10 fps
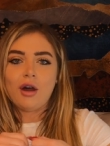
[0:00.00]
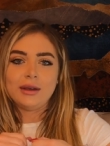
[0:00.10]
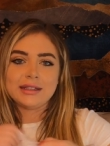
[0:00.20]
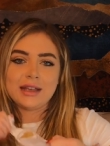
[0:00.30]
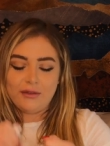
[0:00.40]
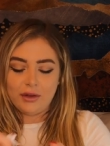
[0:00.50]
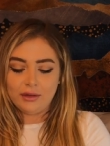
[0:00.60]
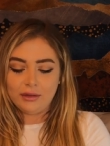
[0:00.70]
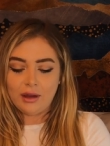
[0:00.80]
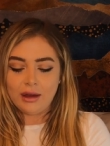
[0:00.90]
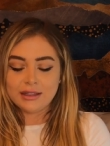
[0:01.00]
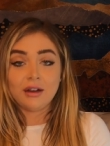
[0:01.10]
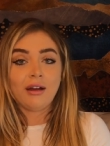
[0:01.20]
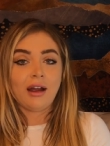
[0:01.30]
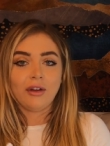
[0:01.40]
always have a, I
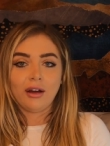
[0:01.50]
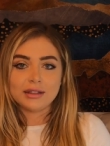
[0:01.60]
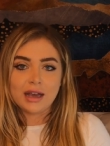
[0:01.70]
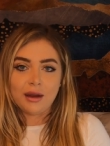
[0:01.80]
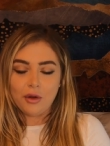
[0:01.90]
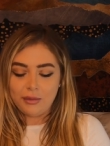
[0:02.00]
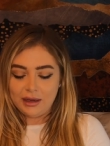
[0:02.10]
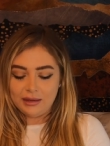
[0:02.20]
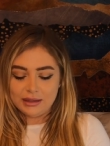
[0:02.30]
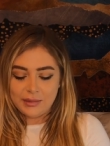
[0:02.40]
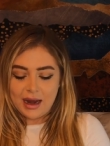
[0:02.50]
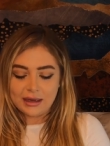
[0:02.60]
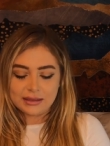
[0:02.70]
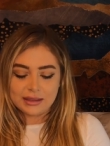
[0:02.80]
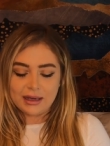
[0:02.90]
don't have a hard time opening these
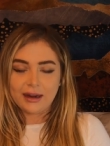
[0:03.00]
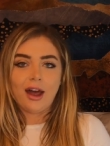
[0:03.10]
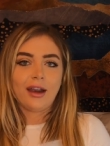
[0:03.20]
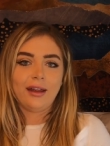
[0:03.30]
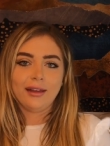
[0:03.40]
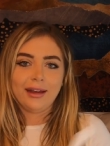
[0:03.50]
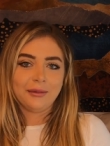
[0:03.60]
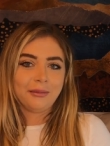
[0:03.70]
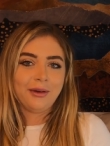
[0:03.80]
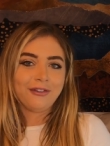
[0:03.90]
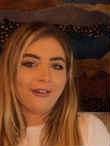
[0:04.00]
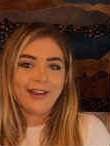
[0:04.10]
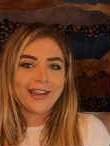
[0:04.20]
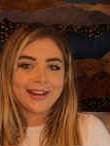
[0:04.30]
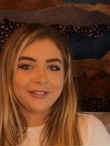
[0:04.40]
bags because I got it like before
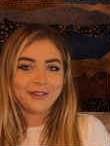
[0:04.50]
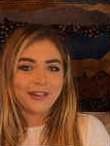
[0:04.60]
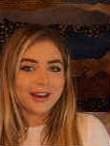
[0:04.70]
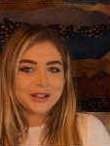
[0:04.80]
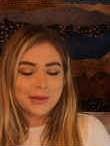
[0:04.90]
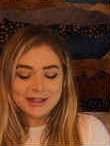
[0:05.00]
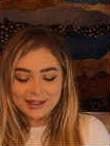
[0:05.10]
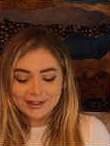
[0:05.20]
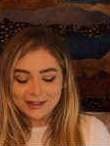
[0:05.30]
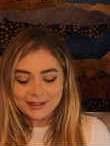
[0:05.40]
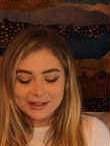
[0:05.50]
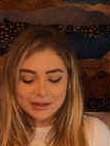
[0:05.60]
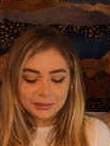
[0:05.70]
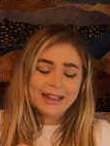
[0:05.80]
I could even finish my sentence.